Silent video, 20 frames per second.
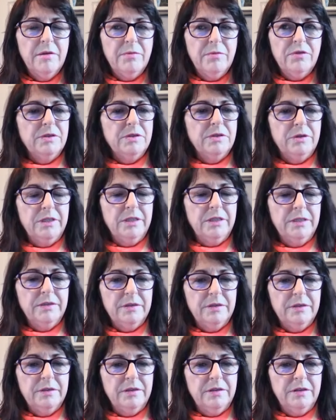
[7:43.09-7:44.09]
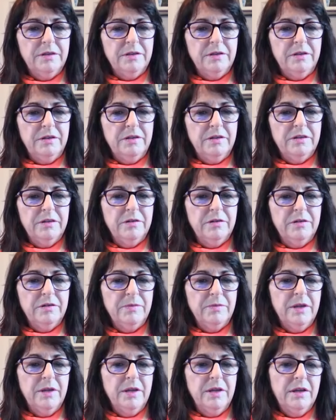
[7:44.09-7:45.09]
But it is a
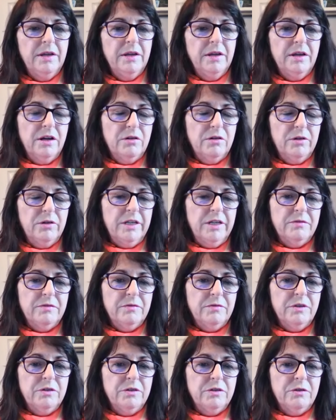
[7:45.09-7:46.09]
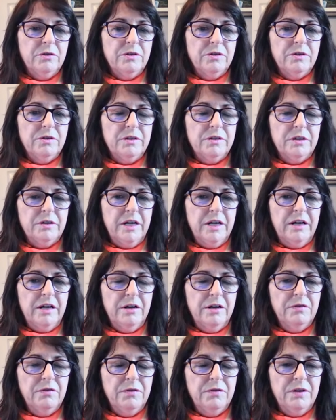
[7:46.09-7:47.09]
great resource to
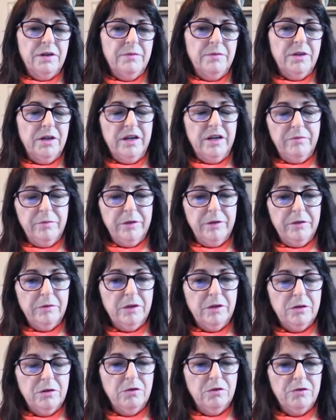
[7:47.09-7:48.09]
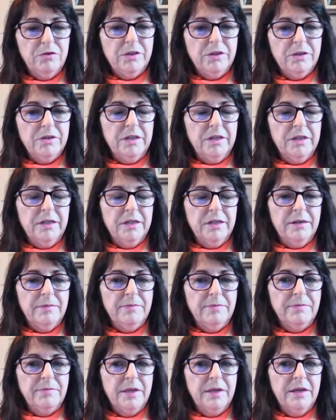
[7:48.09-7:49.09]
have. Not everybody will go for it.
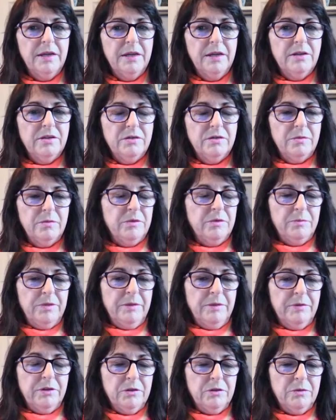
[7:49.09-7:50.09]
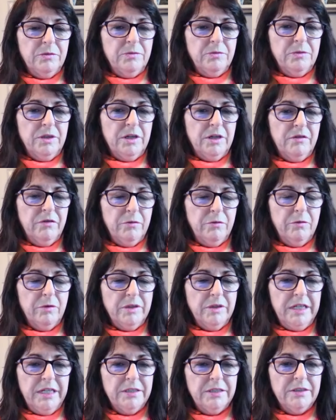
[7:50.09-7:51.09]
Not everyone will
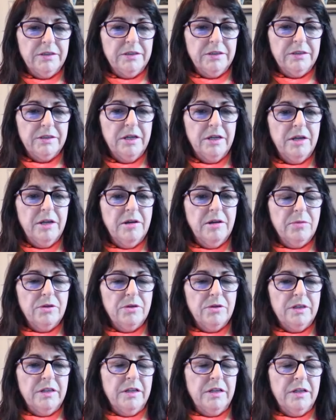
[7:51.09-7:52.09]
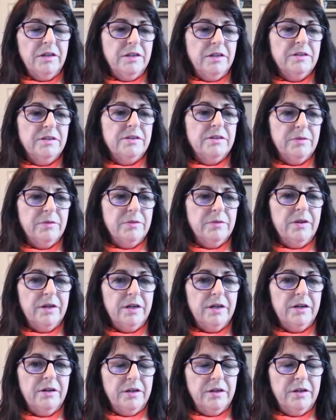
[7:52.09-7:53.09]
need it, but it is something
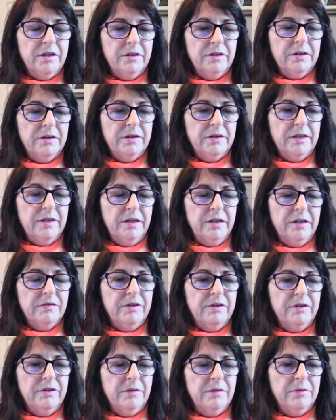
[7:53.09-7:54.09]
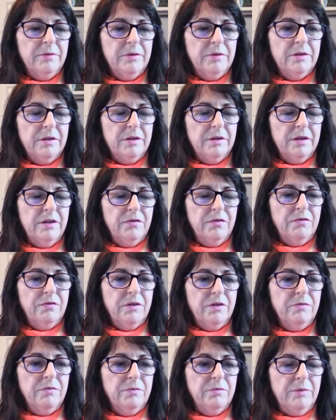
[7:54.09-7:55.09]
there that is available if
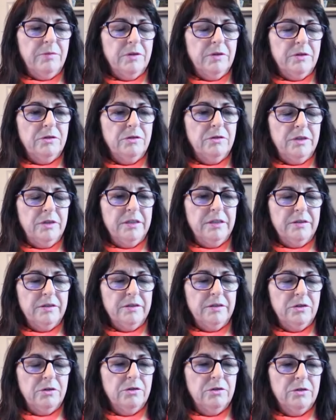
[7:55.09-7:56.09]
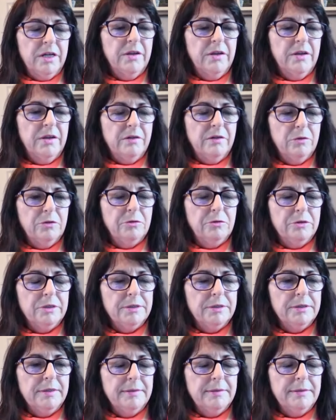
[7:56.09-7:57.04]
people do need to go down that road.